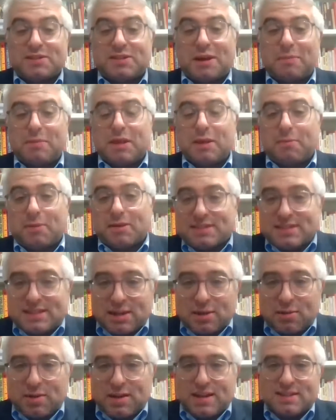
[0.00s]
Some of them are
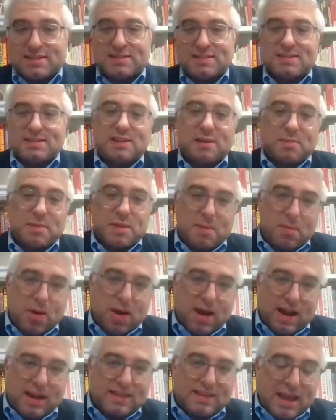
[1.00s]
serious, some of them
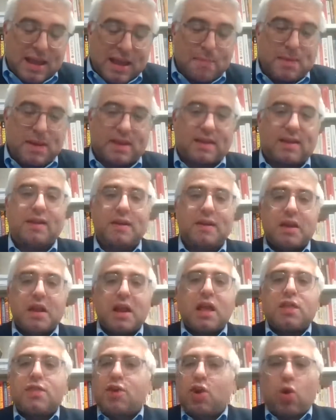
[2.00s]
are academic.
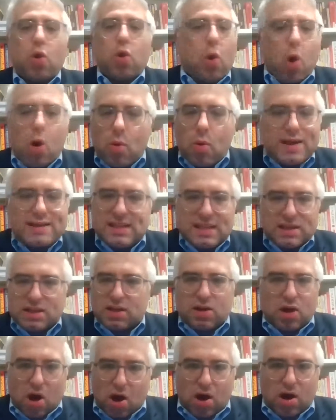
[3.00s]
They're always in
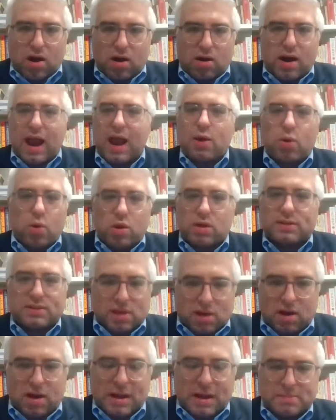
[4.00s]
the car at all
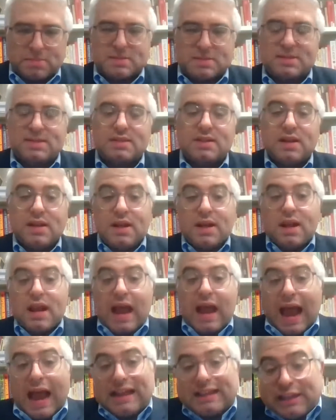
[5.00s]
times.
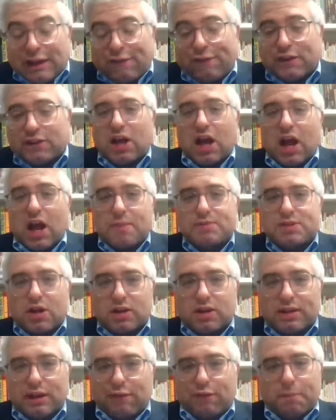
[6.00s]
At different times,
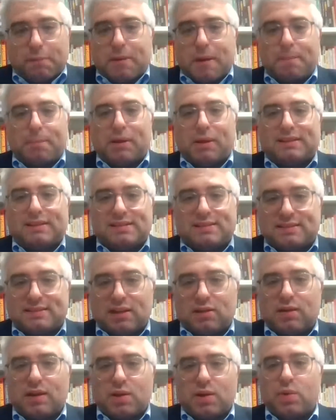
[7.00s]
there are different people at the
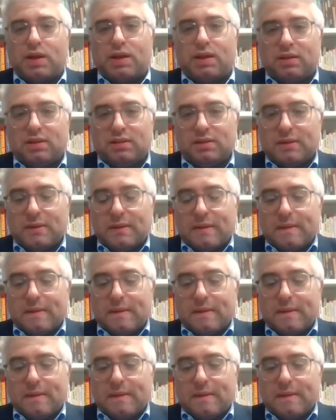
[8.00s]
steering wheel.